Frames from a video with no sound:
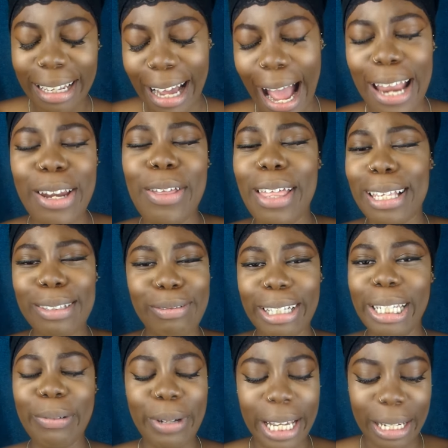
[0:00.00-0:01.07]
I know that's
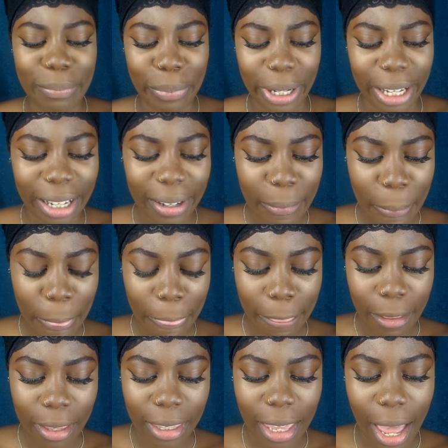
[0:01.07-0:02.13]
really weird, but
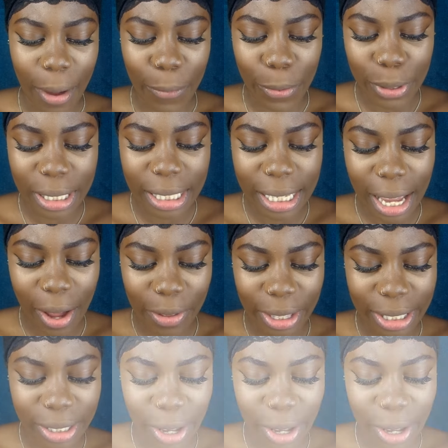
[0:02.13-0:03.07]
yeah, we'll see how this